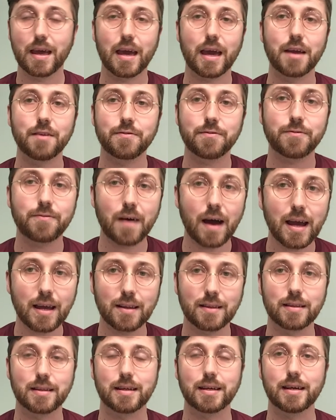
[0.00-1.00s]
And
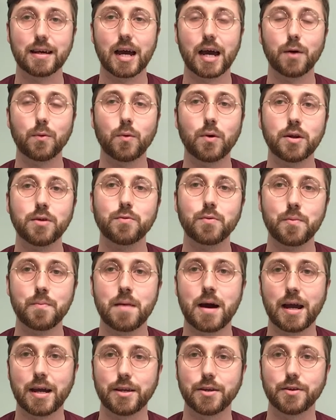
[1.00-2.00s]
finally, I want to
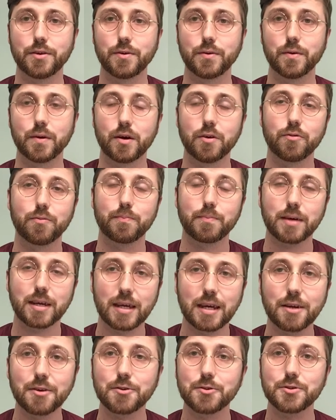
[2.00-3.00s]
remind you of
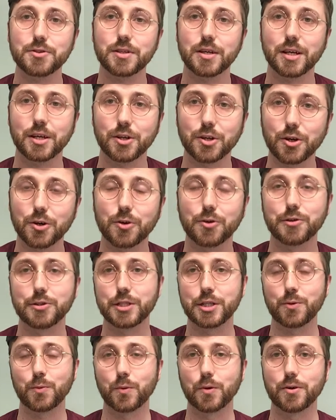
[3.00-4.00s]
Peter's
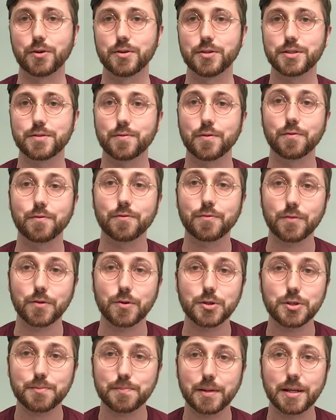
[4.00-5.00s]
encouraging words from
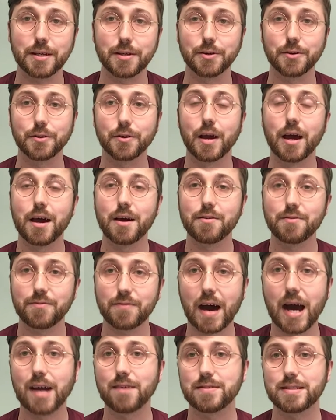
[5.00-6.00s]
1 Peter
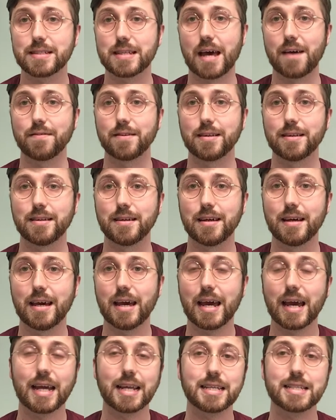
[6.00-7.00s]
5:7.
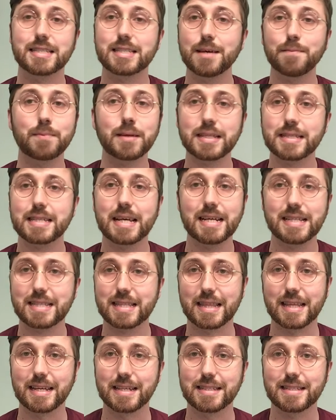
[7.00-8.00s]
And he simply
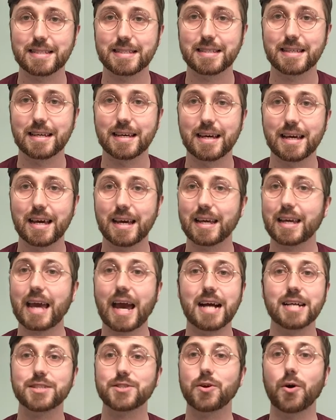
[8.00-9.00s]
says this,
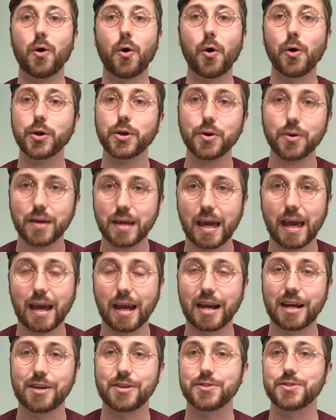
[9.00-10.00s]
cast all your
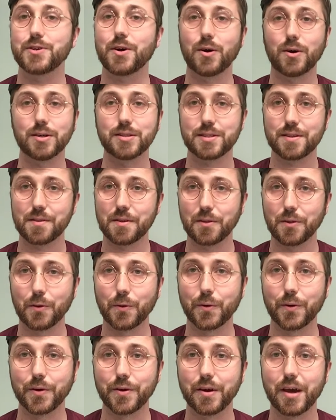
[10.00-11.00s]
cares onto the
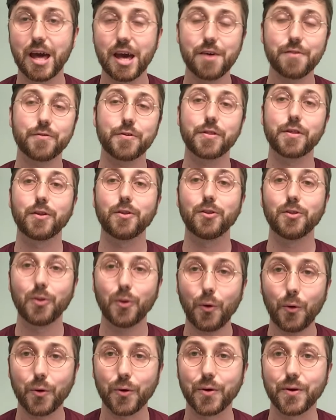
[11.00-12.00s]
Lord, for the
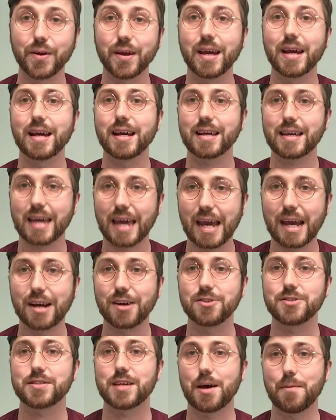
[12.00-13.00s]
Lord
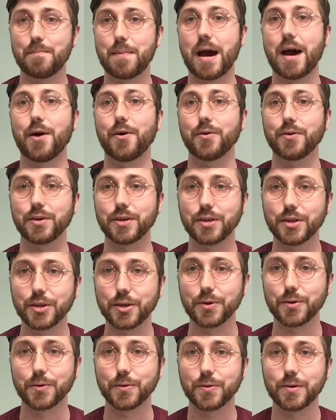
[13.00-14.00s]
cares about
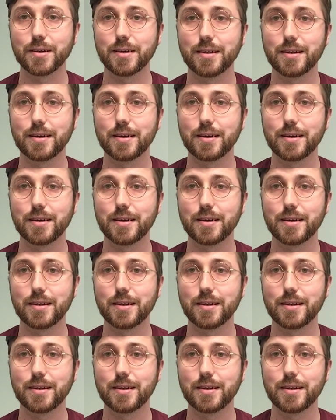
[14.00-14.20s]
you.